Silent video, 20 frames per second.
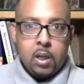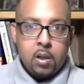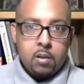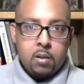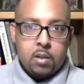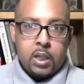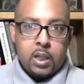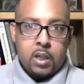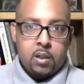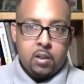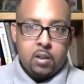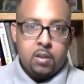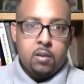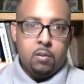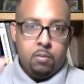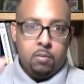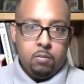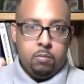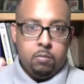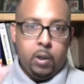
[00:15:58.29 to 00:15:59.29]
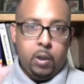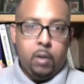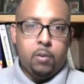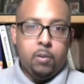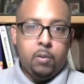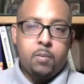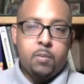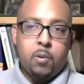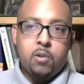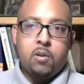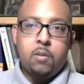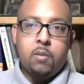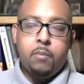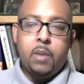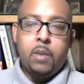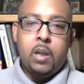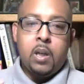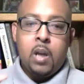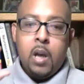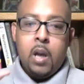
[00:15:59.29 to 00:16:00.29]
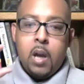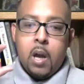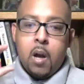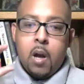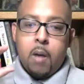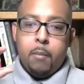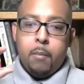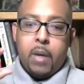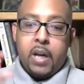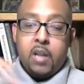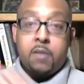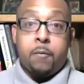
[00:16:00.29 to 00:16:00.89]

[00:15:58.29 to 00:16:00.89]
changed it to where it was supposed to be. But as